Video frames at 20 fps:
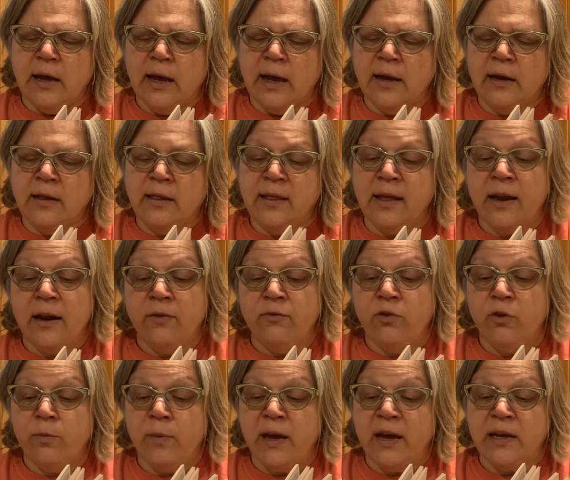And then
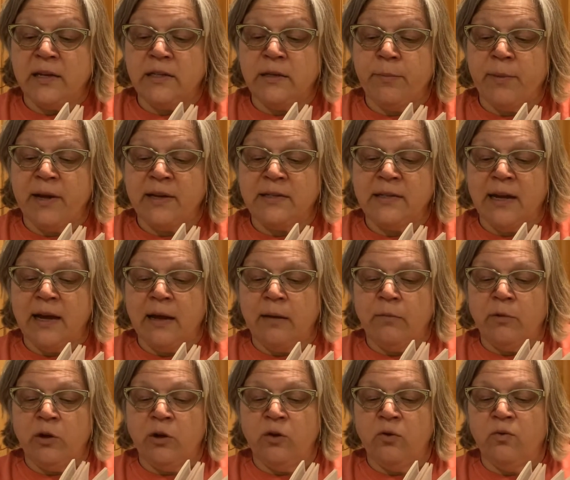if you make it to
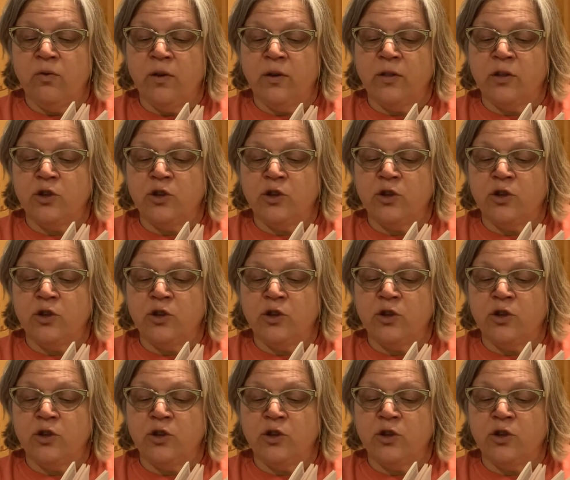bedtime, you feel